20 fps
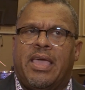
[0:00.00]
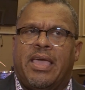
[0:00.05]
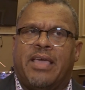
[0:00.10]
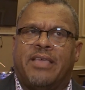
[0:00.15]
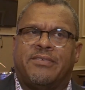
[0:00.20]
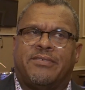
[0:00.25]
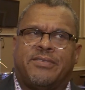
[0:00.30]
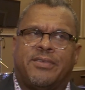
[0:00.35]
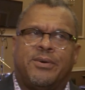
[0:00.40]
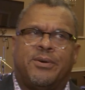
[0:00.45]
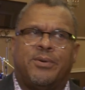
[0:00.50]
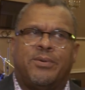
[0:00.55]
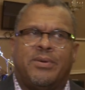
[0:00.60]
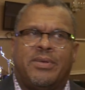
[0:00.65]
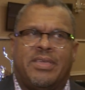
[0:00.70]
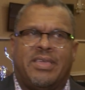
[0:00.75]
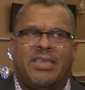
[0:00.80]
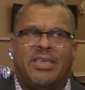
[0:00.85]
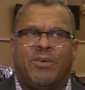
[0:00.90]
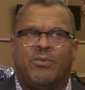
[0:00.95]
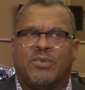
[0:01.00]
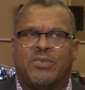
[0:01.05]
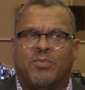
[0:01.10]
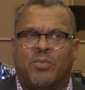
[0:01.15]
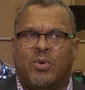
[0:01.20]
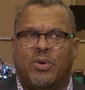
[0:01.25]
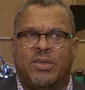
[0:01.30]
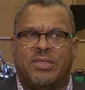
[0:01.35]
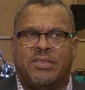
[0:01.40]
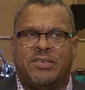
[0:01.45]
And so it was
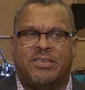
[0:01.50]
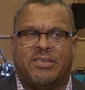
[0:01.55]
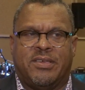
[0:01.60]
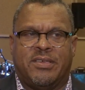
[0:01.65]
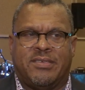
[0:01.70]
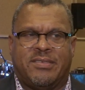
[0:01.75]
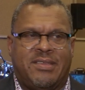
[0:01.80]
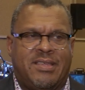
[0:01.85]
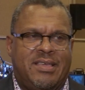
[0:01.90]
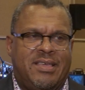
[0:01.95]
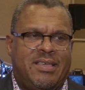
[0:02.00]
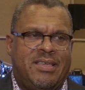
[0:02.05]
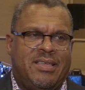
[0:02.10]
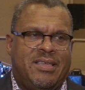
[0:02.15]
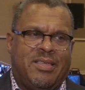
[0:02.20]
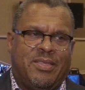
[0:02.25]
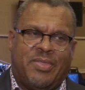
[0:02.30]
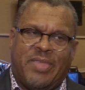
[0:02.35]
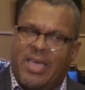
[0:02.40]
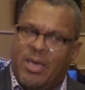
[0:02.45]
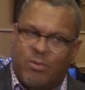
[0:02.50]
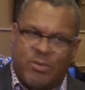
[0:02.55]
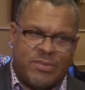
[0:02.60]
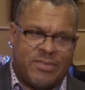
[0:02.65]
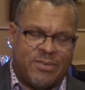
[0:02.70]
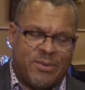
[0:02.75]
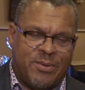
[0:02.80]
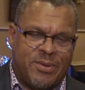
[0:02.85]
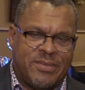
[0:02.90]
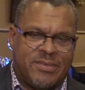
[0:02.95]
more than just, that
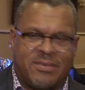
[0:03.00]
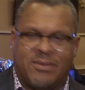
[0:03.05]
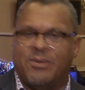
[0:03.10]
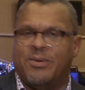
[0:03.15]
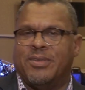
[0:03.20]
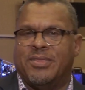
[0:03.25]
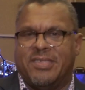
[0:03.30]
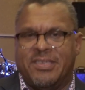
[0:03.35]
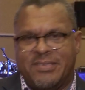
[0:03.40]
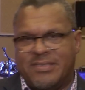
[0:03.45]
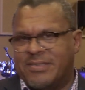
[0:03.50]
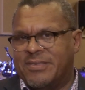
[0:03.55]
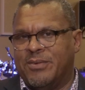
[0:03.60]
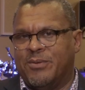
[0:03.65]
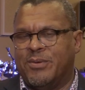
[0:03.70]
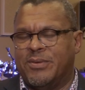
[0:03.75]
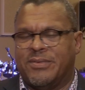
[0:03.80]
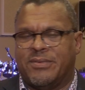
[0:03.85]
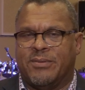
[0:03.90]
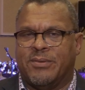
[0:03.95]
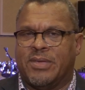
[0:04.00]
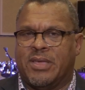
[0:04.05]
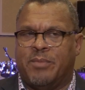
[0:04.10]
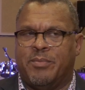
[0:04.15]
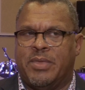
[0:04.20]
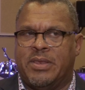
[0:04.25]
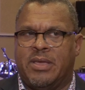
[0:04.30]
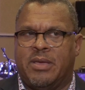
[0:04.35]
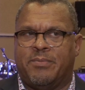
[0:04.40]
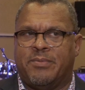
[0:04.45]
was so-and-so and this is so-and-so
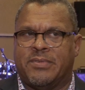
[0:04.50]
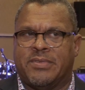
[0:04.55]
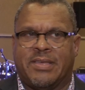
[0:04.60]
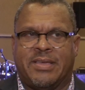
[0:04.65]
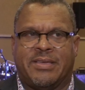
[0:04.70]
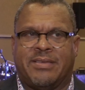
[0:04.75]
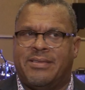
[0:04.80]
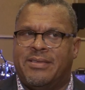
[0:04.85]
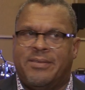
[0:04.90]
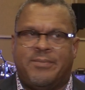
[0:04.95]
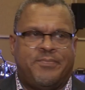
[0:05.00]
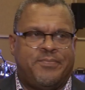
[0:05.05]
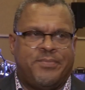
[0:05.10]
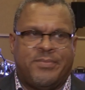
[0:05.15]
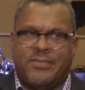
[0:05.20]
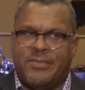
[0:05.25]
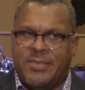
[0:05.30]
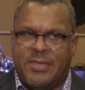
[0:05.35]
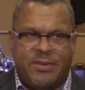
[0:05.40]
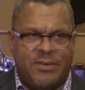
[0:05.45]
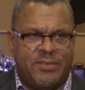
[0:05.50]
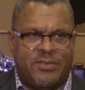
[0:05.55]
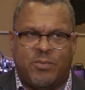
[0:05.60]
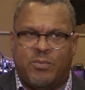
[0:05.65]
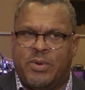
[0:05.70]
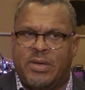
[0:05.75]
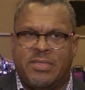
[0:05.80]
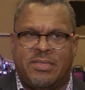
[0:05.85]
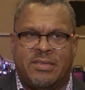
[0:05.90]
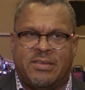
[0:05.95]
coming up. It's like, here's the
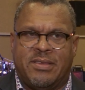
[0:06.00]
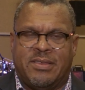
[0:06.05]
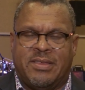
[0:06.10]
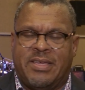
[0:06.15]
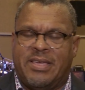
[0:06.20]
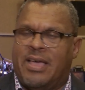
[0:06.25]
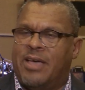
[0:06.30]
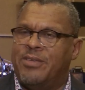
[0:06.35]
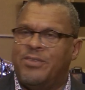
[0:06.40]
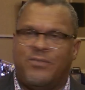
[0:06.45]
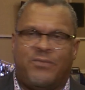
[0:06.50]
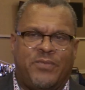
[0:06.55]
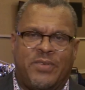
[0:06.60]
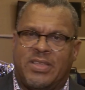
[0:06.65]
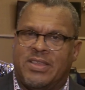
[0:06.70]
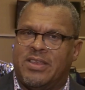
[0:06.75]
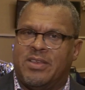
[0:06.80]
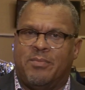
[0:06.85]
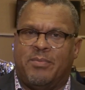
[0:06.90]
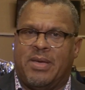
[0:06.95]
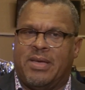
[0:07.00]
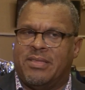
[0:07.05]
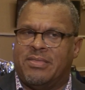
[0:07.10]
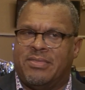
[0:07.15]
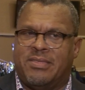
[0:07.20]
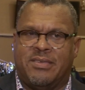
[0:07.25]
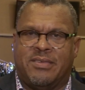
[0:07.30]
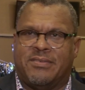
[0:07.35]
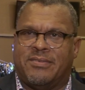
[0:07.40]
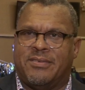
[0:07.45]
weather today. How you feeling
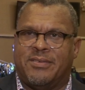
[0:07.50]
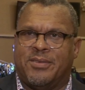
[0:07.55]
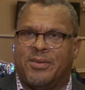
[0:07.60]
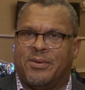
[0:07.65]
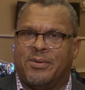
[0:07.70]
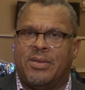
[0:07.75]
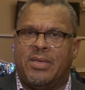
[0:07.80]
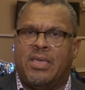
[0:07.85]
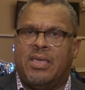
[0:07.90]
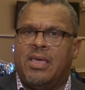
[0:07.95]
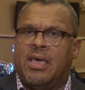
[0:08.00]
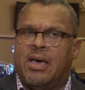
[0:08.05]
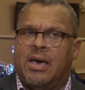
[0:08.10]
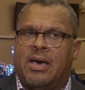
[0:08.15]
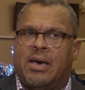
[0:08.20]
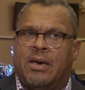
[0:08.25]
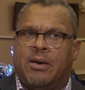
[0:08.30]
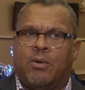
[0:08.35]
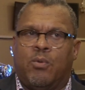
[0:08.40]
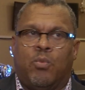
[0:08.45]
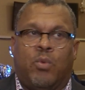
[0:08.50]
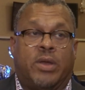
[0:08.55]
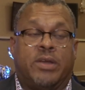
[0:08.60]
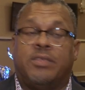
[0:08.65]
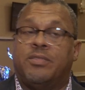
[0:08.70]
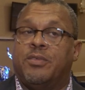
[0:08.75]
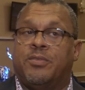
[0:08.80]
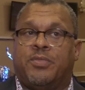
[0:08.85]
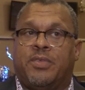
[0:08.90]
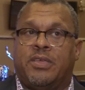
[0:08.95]
about this? You know, uh, one
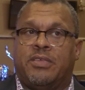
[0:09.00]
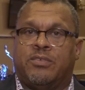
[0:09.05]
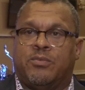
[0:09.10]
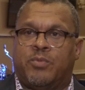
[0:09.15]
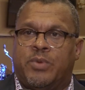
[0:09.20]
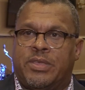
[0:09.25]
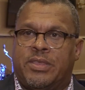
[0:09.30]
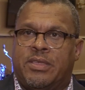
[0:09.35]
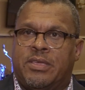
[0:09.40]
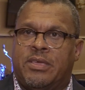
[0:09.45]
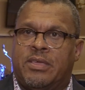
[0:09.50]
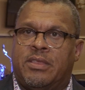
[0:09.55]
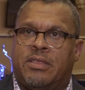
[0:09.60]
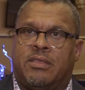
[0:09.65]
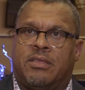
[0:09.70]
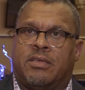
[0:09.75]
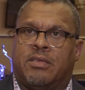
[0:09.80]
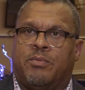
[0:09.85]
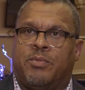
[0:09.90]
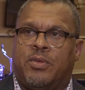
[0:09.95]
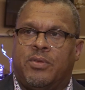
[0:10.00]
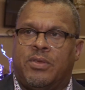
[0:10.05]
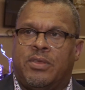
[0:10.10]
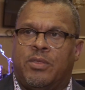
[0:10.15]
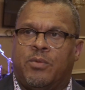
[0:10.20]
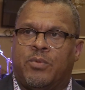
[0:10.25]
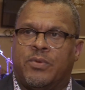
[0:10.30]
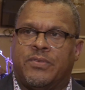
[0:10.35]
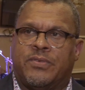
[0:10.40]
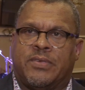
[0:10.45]
of the things that we did in the
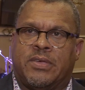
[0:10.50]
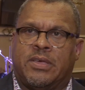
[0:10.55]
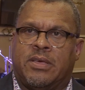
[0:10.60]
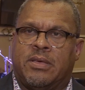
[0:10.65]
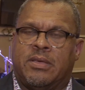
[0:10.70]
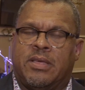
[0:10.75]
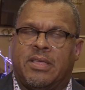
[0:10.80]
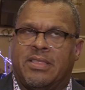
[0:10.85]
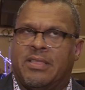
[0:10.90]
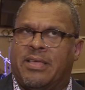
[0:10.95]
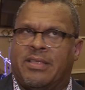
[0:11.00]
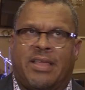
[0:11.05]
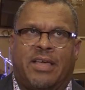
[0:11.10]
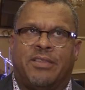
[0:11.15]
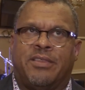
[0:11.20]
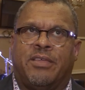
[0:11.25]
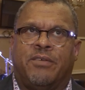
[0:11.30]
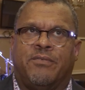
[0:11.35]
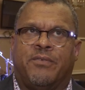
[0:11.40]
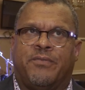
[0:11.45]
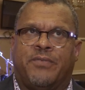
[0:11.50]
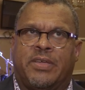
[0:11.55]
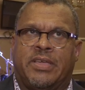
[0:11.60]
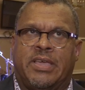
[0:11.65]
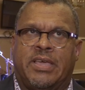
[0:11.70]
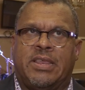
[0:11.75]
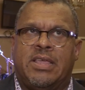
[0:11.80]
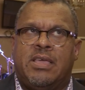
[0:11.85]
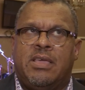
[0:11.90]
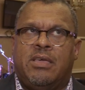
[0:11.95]
community was, uh, that I'll never
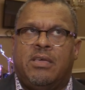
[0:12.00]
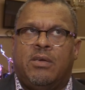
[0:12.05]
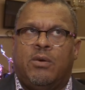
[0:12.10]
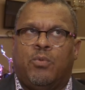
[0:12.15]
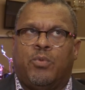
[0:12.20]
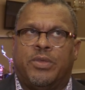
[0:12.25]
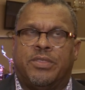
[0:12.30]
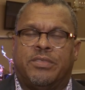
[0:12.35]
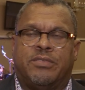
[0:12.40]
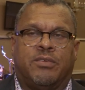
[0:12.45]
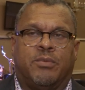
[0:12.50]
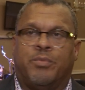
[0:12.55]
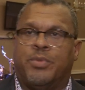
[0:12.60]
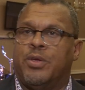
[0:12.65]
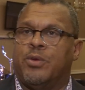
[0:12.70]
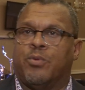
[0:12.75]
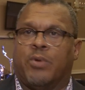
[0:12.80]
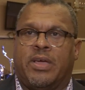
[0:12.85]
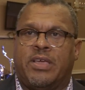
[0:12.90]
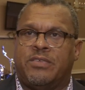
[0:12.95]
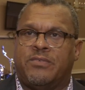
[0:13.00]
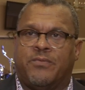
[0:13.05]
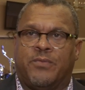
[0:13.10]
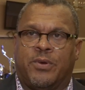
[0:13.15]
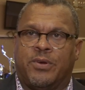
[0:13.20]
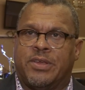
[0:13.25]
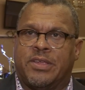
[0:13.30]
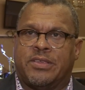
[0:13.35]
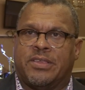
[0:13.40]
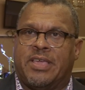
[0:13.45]
forget, when the Tamir Rice
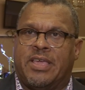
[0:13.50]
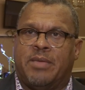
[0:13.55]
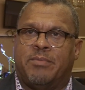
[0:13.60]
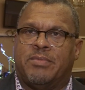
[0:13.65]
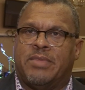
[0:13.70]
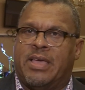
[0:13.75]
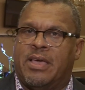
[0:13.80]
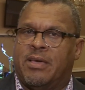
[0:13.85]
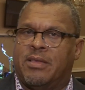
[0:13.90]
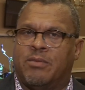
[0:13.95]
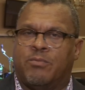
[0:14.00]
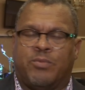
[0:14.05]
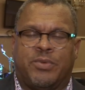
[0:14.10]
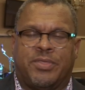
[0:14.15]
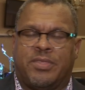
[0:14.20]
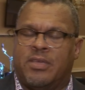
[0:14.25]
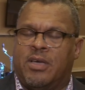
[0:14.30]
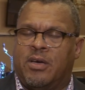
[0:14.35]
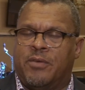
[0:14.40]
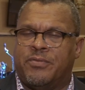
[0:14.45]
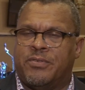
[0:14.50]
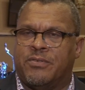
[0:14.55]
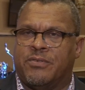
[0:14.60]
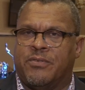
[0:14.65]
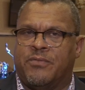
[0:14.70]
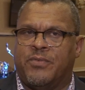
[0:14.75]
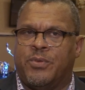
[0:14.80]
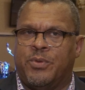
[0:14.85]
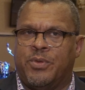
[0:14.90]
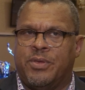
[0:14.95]
verdict came down with the officers
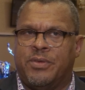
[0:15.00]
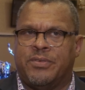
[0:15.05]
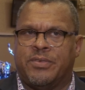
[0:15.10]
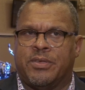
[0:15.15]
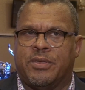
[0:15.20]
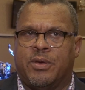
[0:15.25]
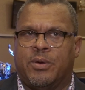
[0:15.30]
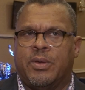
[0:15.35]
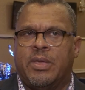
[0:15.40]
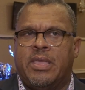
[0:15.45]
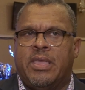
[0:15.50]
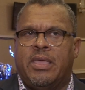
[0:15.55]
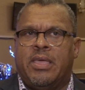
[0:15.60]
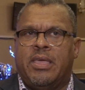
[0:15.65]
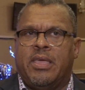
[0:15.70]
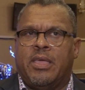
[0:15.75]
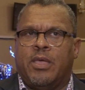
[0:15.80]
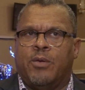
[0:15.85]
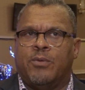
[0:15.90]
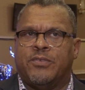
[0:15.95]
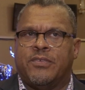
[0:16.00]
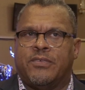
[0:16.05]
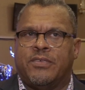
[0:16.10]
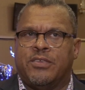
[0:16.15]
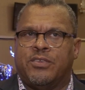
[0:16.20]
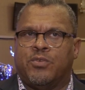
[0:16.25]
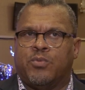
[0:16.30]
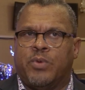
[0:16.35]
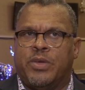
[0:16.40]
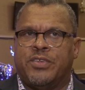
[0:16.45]
a few years ago, it was a
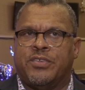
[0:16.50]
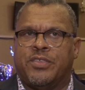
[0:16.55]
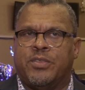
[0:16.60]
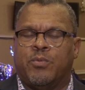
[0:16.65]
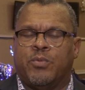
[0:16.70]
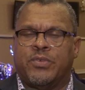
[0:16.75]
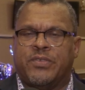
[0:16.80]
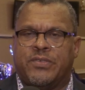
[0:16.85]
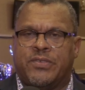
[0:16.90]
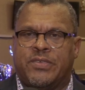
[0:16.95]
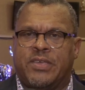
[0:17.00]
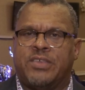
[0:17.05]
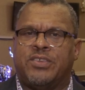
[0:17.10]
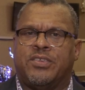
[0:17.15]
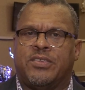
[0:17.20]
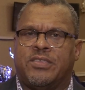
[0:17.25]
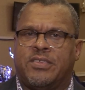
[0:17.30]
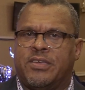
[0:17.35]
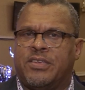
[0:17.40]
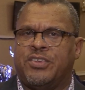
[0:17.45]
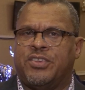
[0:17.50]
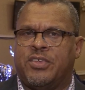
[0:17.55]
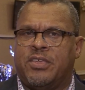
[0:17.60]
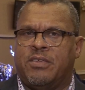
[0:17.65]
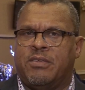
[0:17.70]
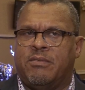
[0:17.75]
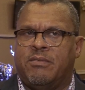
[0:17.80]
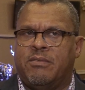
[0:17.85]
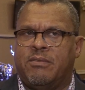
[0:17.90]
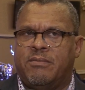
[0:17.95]
situation that was such a
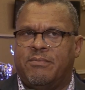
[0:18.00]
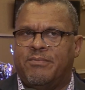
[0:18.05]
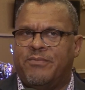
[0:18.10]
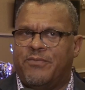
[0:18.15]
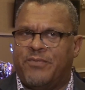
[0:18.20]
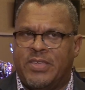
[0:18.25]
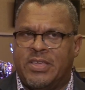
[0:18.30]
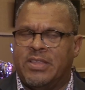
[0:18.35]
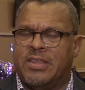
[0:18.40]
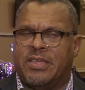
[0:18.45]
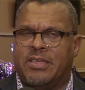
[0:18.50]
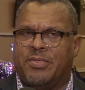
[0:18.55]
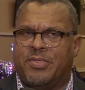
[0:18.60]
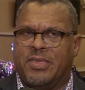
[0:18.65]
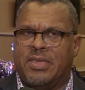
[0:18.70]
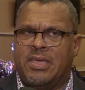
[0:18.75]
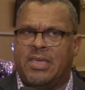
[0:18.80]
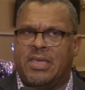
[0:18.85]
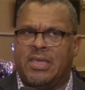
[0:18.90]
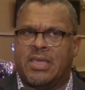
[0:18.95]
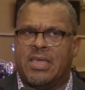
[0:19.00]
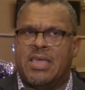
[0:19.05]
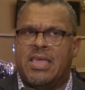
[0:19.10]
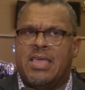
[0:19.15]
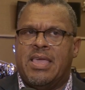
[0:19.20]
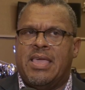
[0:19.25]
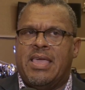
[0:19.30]
touchy-feely thing.